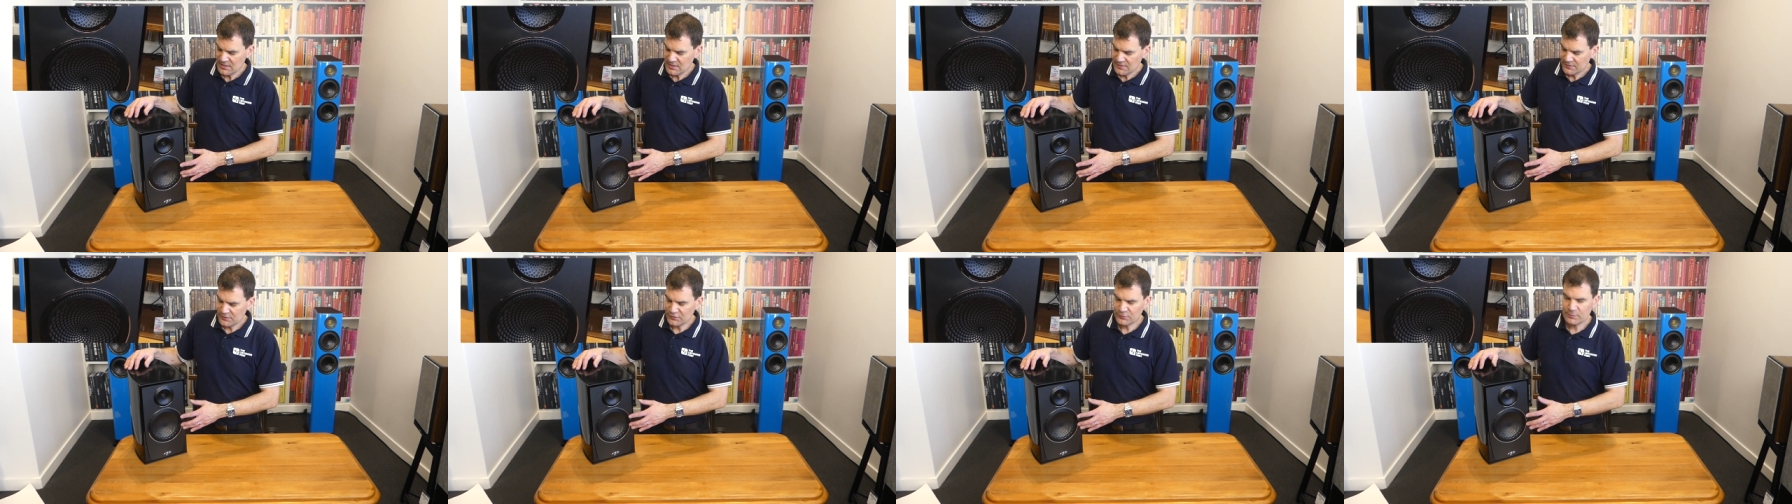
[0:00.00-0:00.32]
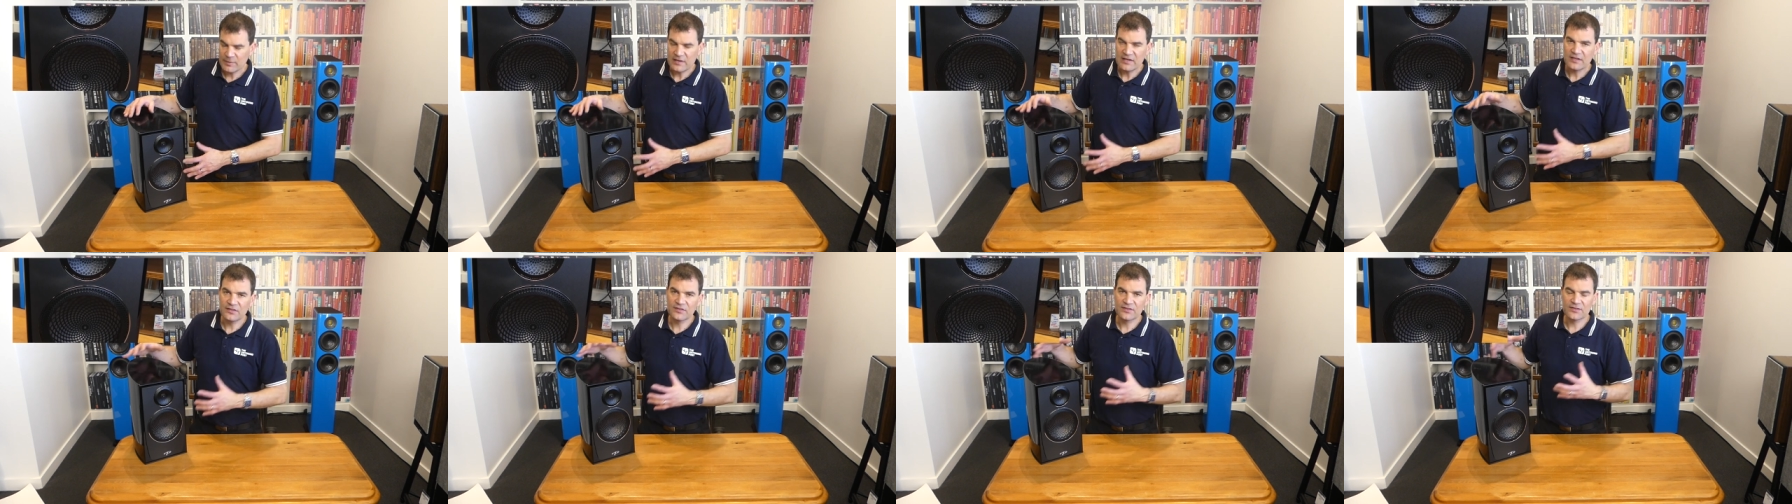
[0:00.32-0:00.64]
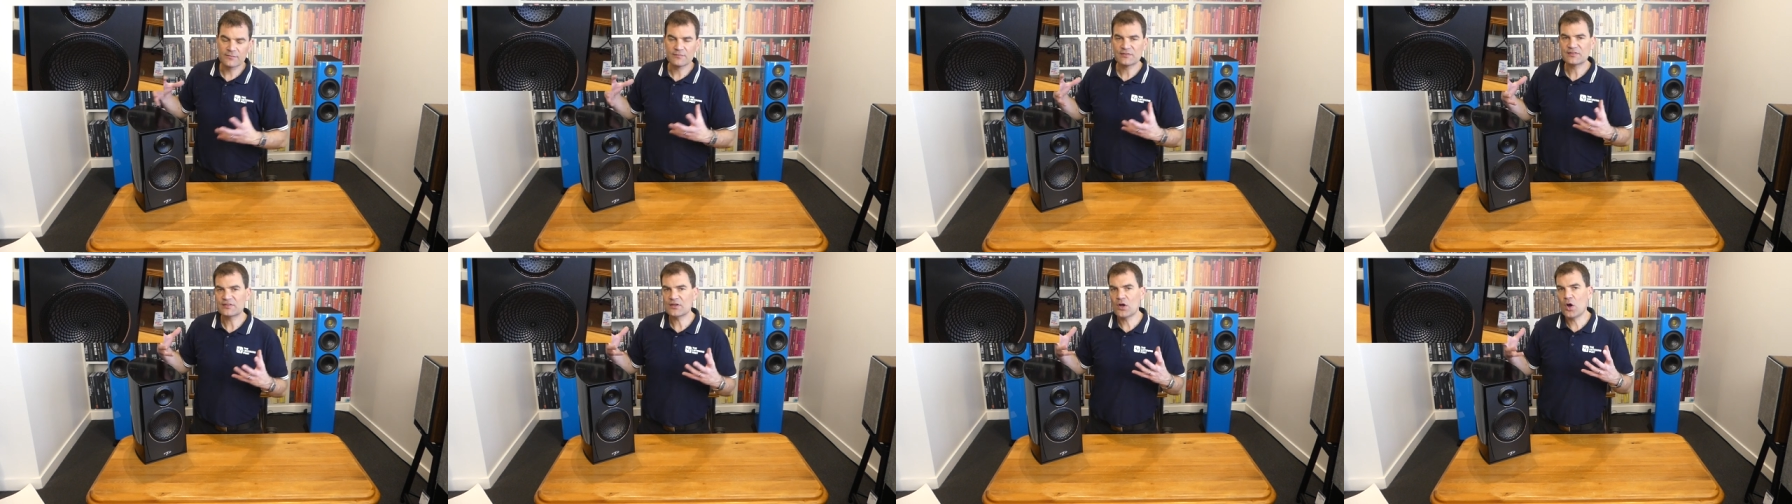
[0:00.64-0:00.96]
The speakers
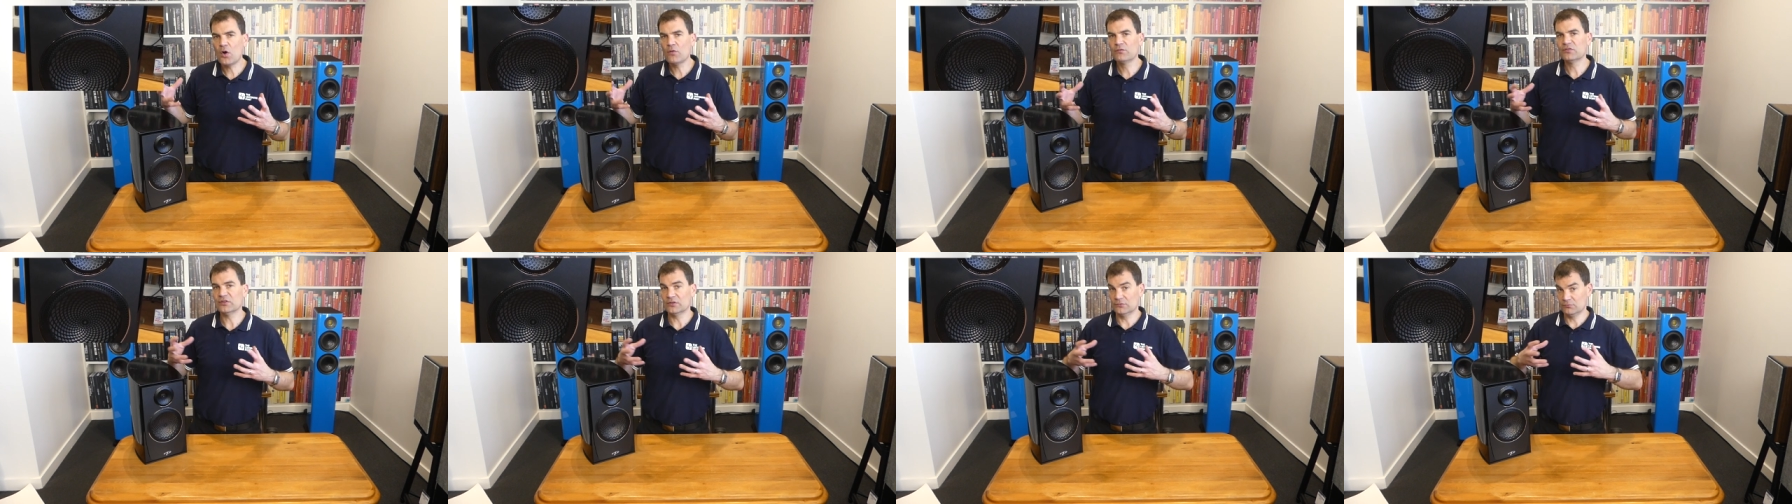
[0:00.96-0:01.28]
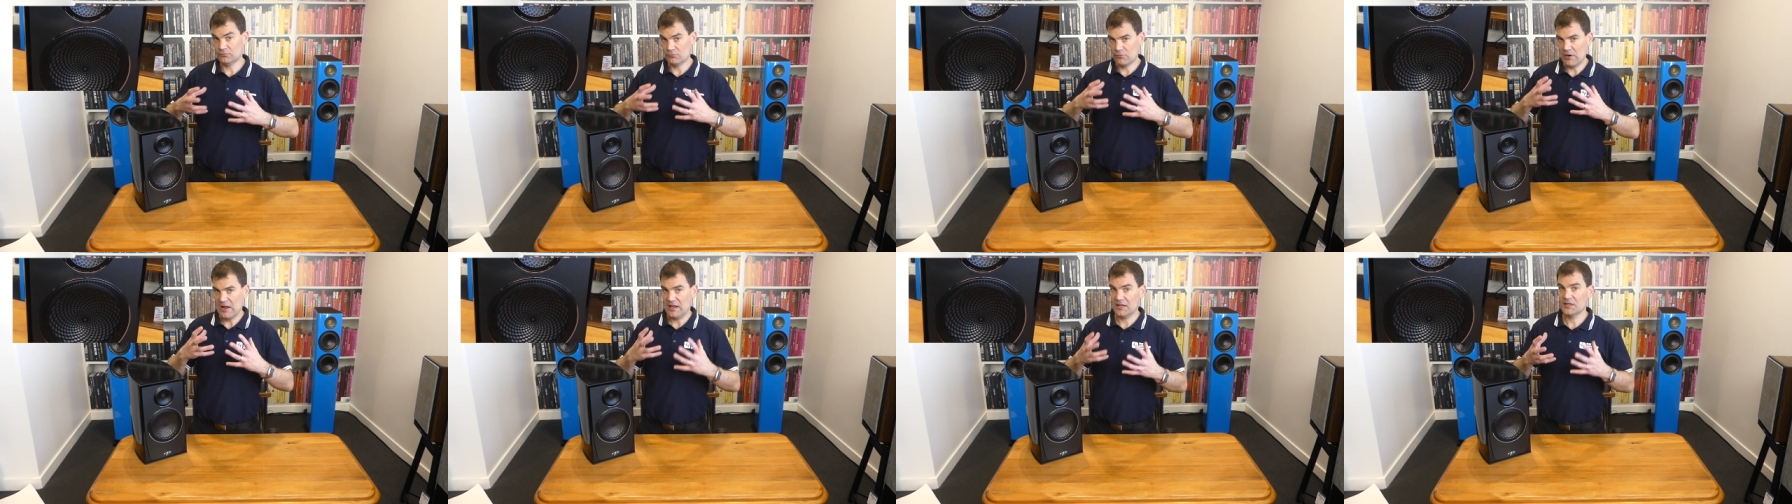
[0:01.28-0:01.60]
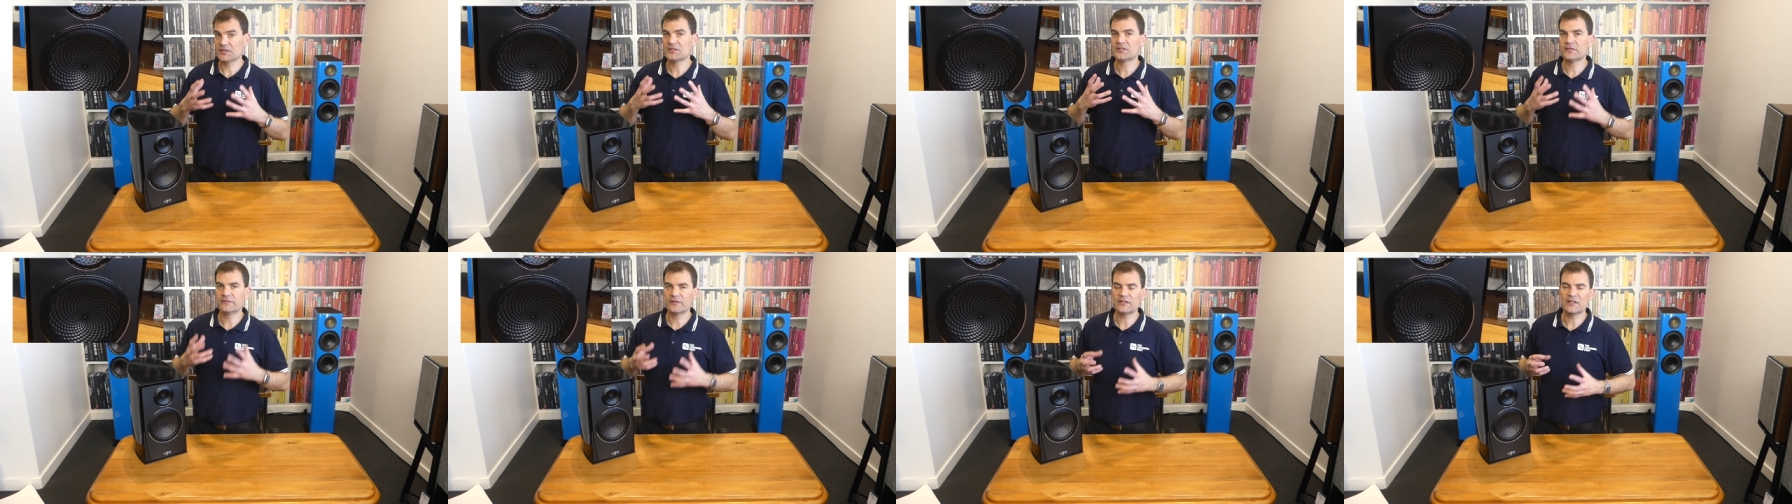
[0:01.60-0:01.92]
themselves are
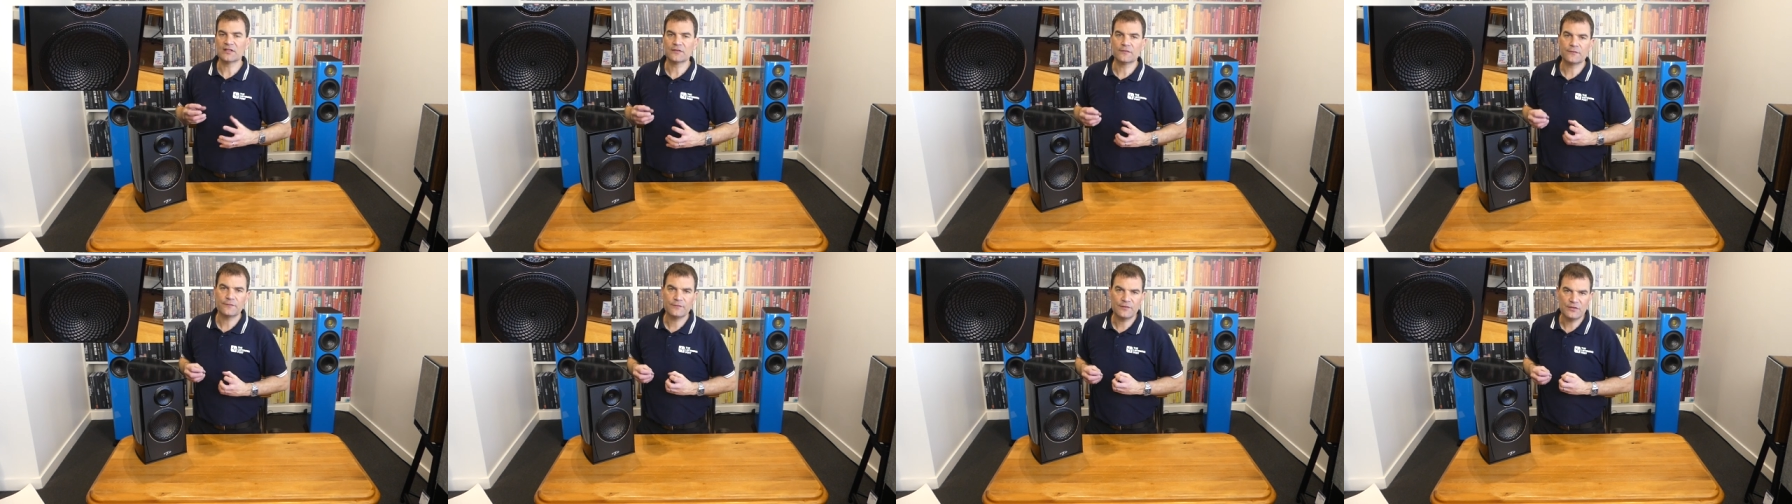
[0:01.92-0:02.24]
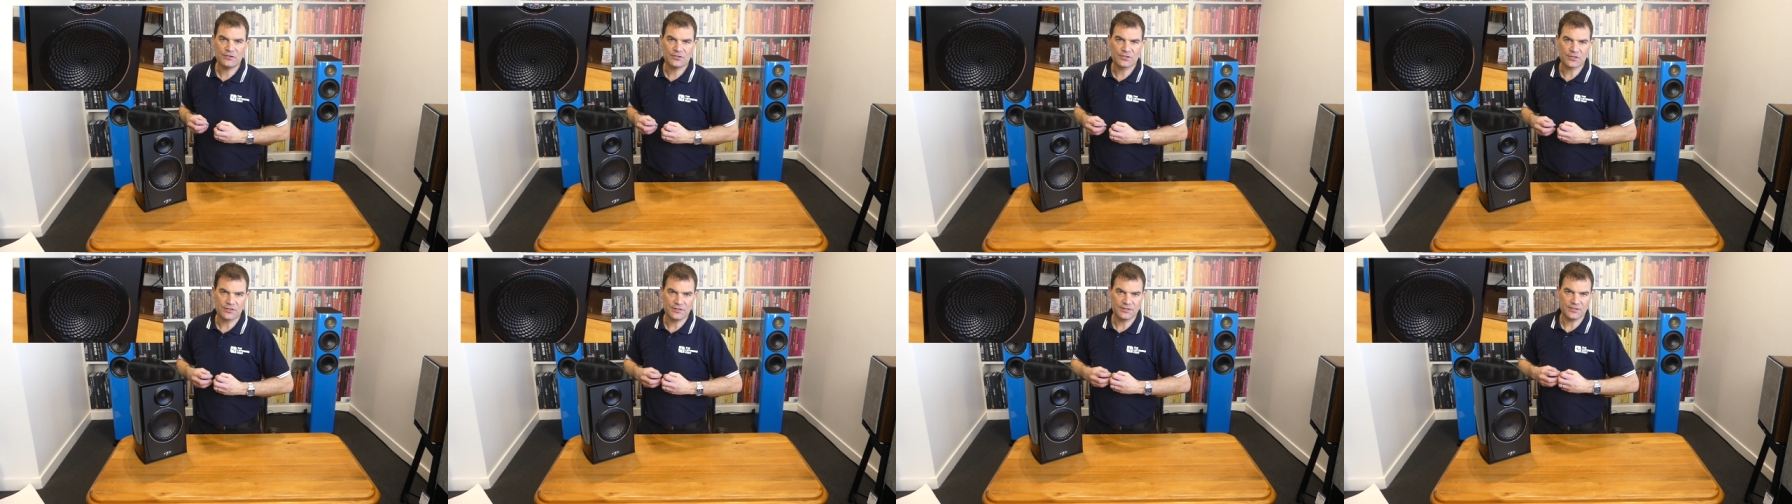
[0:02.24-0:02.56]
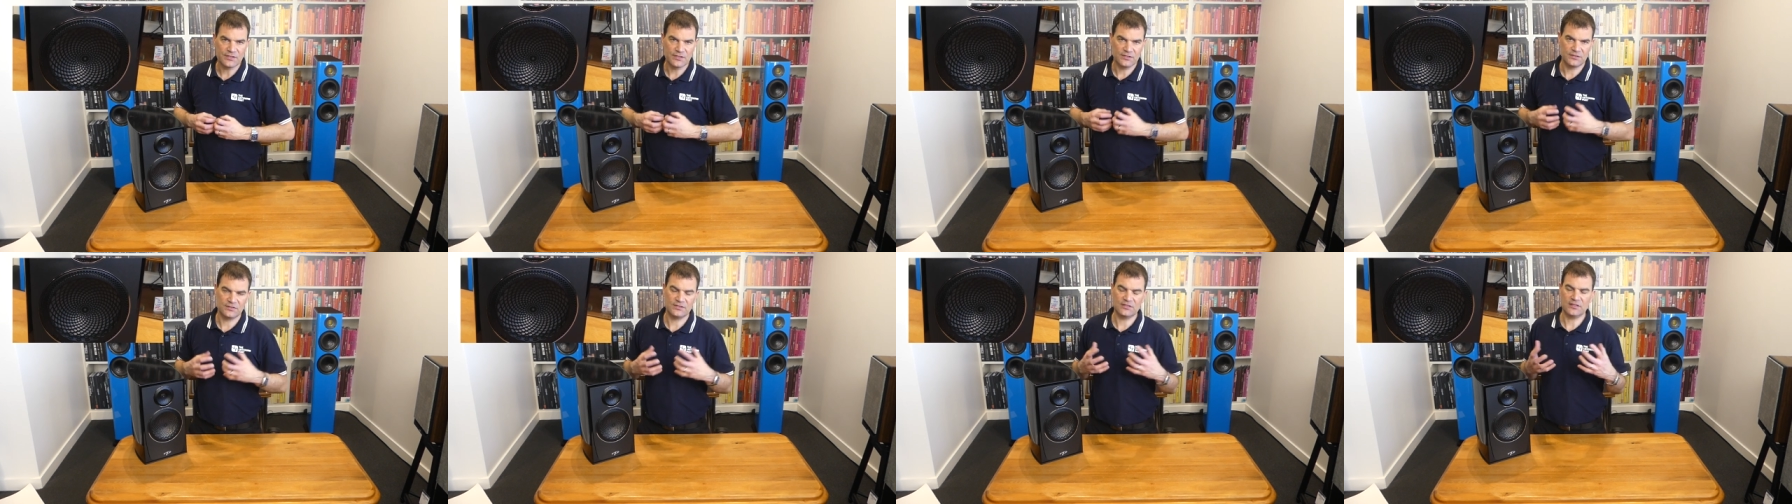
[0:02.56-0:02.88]
relatively efficient
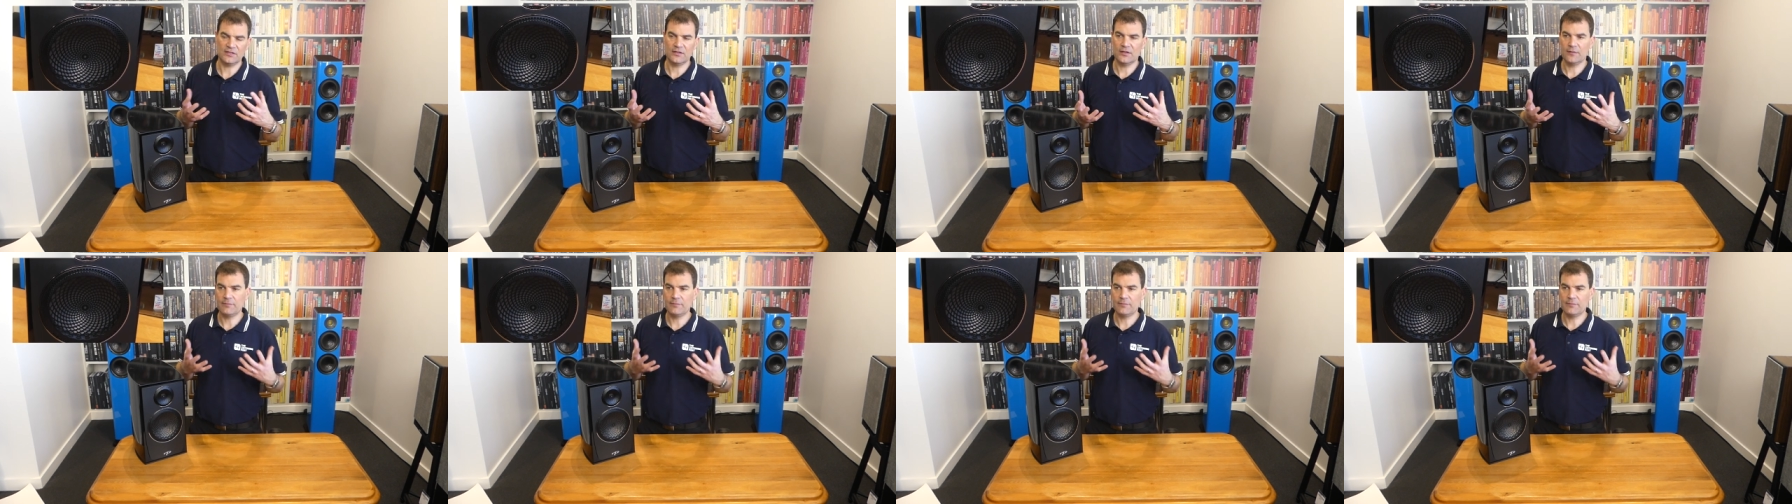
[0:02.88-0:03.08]
at uh,